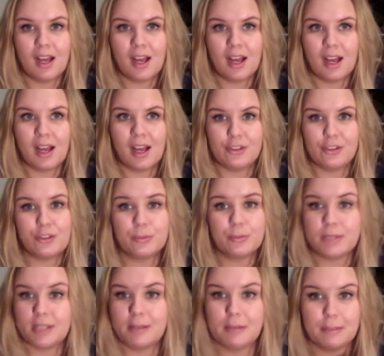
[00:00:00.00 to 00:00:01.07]
I do
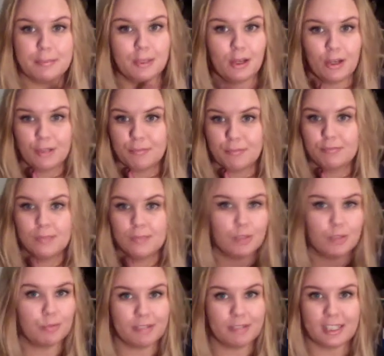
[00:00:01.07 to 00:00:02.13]
update my blog much
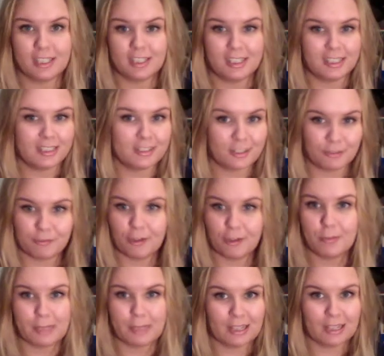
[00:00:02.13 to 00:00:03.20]
more regularly, so
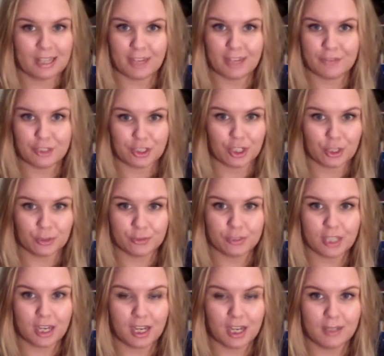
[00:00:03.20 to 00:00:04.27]
follow me on that if you don't.
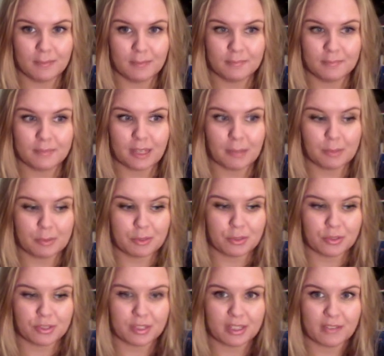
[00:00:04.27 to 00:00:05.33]
I'm going to be
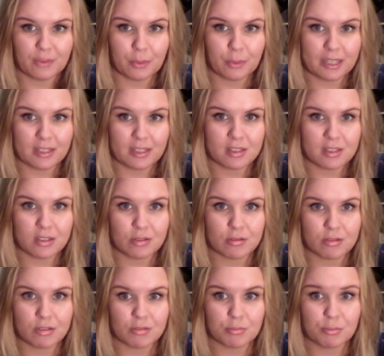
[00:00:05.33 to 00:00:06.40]
doing some giveaways
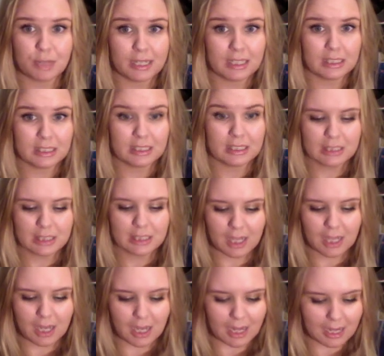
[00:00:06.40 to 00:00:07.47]
soon as well.
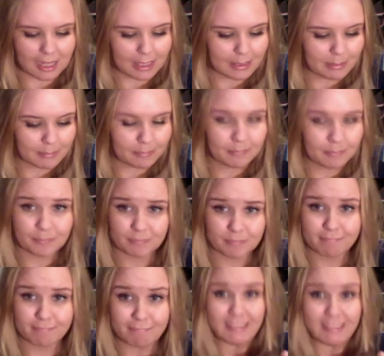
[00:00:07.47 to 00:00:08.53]
And
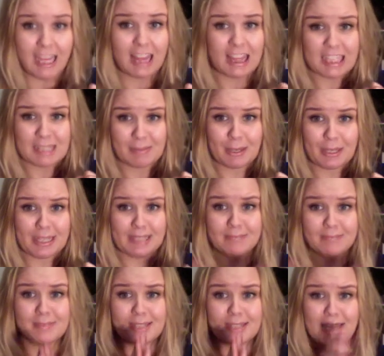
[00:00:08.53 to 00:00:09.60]
that's about
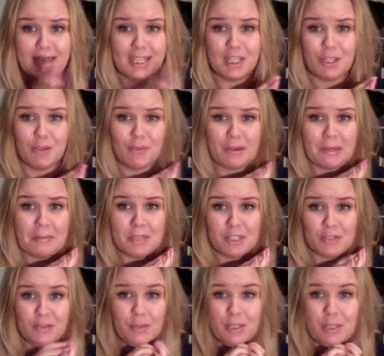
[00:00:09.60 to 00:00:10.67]
it. Thank you very
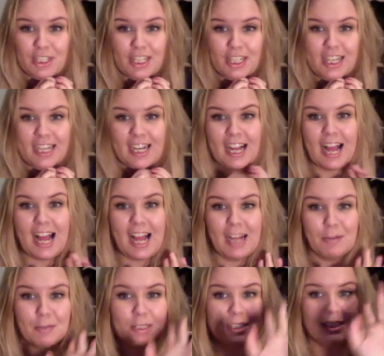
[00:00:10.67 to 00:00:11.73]
much for watching. I
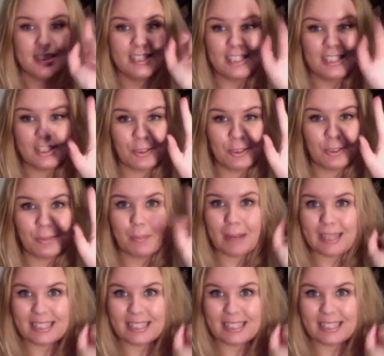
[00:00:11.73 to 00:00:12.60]
will see you soon. Bye.